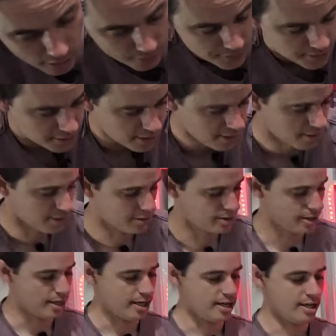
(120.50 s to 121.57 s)
Obviously not
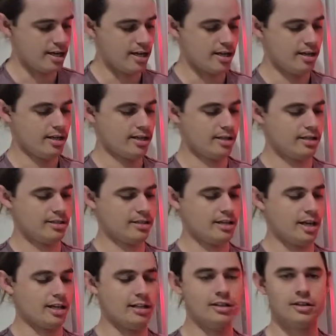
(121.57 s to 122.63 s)
a
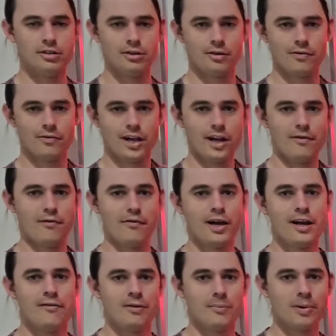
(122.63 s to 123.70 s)
Tangela, not a fan
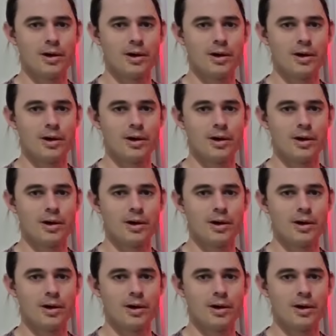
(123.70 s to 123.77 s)
favorite